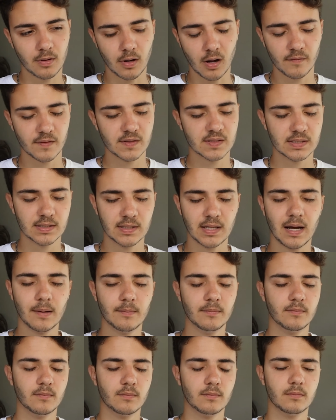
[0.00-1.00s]
obviously
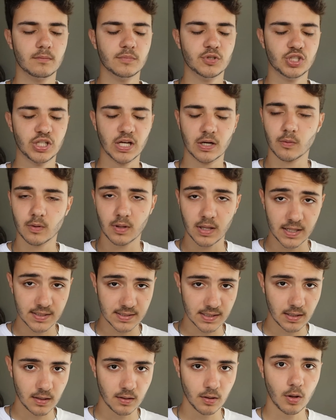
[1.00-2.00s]
I'm
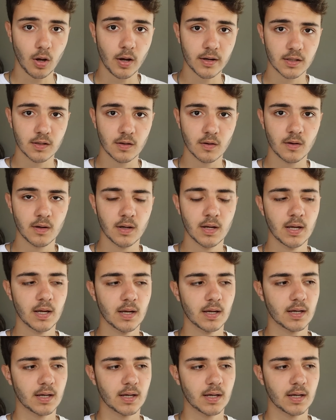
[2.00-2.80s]
generalizing a lot here